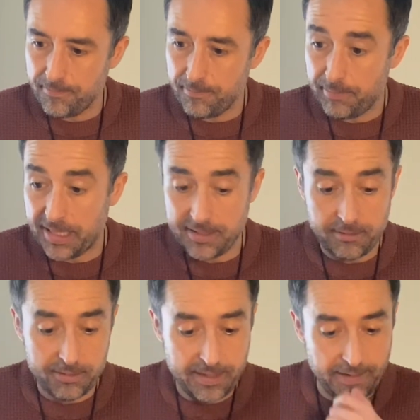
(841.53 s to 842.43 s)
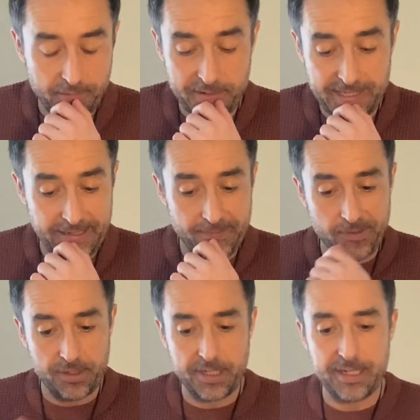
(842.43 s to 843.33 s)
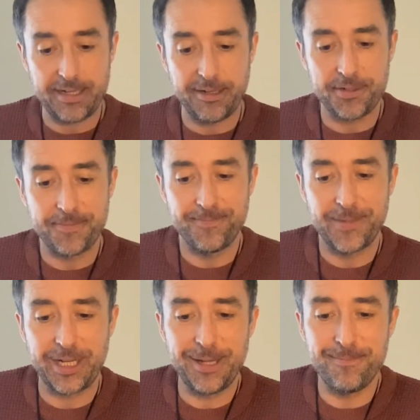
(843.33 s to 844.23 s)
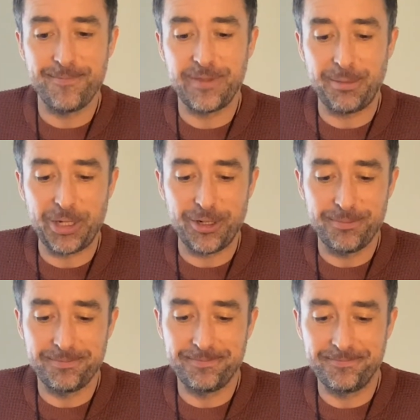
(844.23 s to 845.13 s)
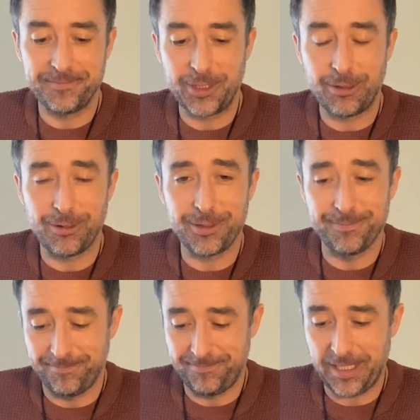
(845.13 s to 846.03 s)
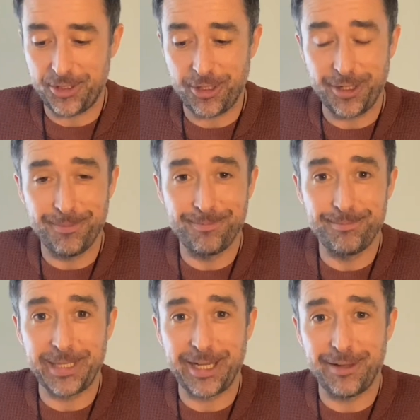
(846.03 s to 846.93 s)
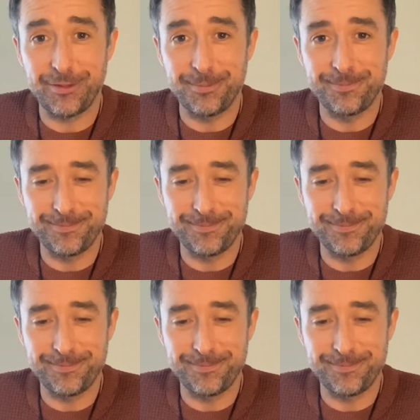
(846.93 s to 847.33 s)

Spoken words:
Pentacles, everyone's here, those are your standouts. Yeah, let me know. Good luck, enjoy, be careful.